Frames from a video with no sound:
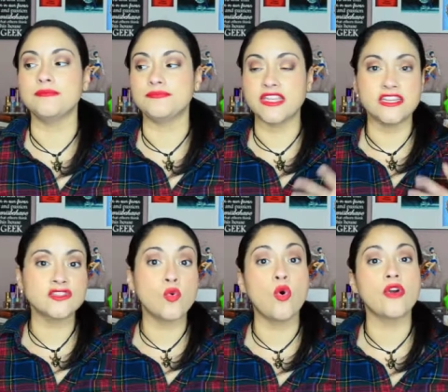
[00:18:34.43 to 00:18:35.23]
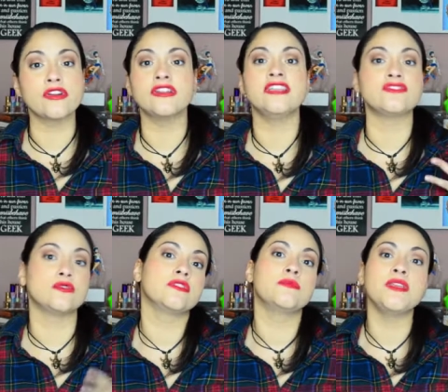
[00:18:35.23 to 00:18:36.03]
It is quarterly, so
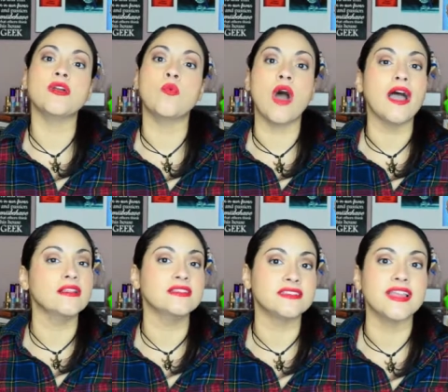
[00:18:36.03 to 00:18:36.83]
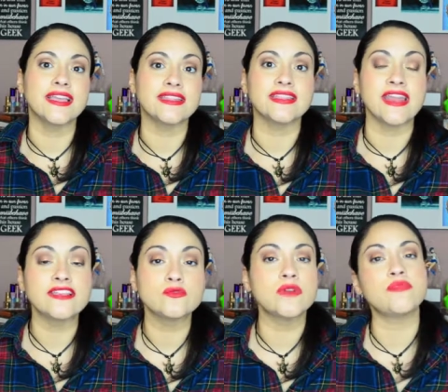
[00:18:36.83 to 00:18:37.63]
it'll be a while until I get the
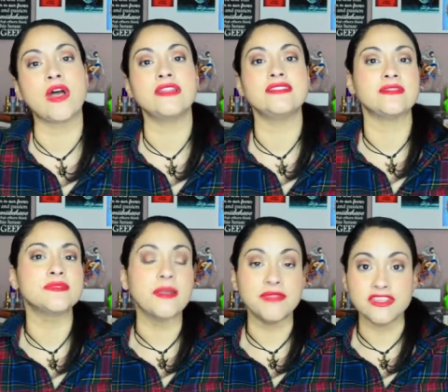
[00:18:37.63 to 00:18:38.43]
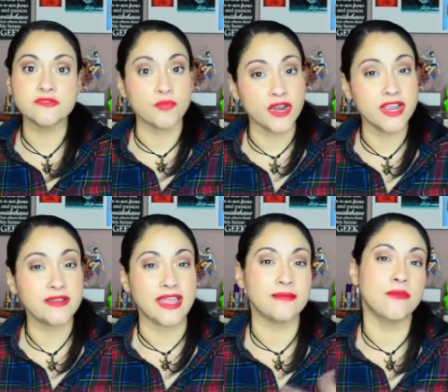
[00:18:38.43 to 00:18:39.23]
next one, probably sometime in the spring,
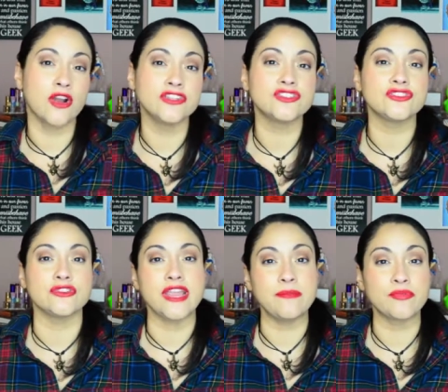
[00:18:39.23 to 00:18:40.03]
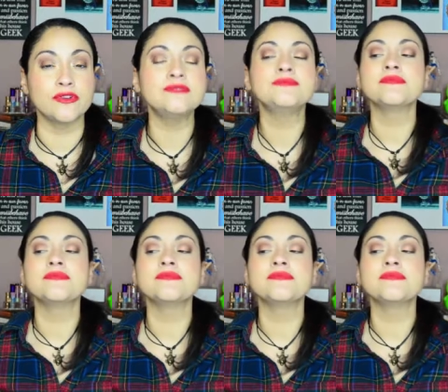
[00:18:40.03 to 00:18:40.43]
like March or April.